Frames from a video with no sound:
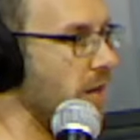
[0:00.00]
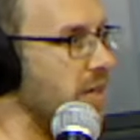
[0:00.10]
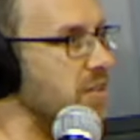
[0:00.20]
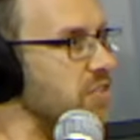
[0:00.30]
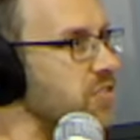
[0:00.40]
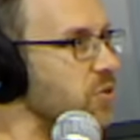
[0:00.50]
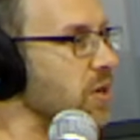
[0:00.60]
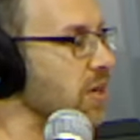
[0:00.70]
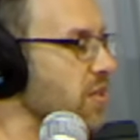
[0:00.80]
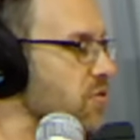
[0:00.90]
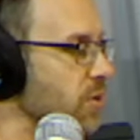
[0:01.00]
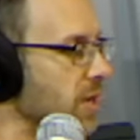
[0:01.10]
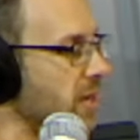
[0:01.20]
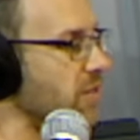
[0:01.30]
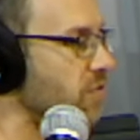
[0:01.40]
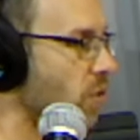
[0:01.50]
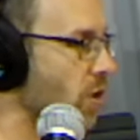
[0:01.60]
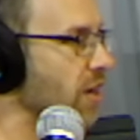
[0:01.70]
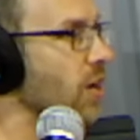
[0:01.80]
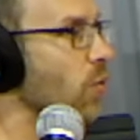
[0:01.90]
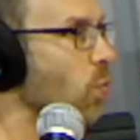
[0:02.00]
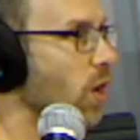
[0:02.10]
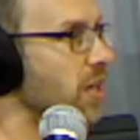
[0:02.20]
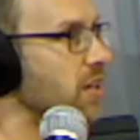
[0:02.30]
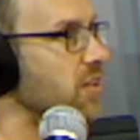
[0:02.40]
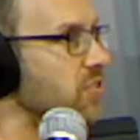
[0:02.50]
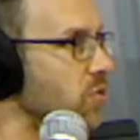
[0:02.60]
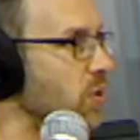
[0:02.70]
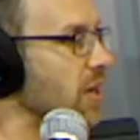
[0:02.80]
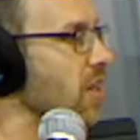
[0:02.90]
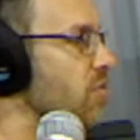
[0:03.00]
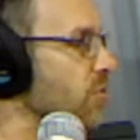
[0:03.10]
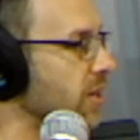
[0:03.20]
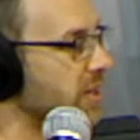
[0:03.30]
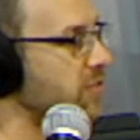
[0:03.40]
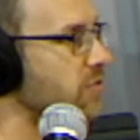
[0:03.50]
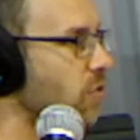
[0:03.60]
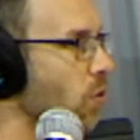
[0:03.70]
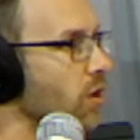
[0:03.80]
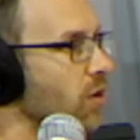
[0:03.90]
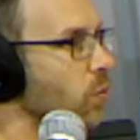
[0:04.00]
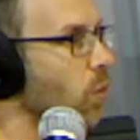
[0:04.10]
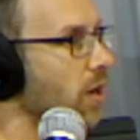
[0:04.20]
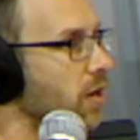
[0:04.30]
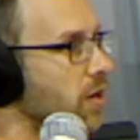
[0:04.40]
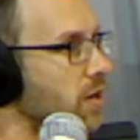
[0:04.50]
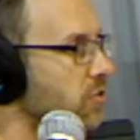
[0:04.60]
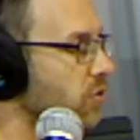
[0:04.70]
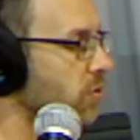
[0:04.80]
and a 2 and a 3 and a 4 and a 1 and a 2 and a 3 and 4. 1, 2.